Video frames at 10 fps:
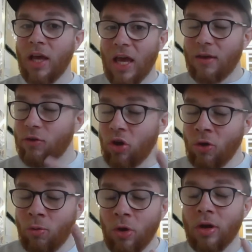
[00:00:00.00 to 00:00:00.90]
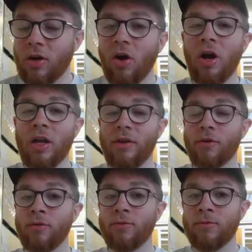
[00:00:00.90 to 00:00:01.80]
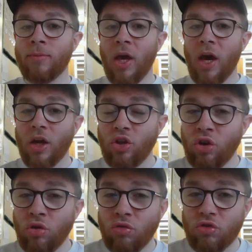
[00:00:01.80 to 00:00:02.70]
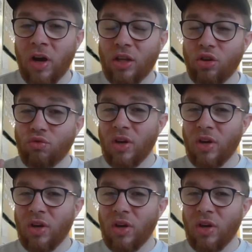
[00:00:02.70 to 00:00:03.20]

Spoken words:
if you work hard enough and you try and you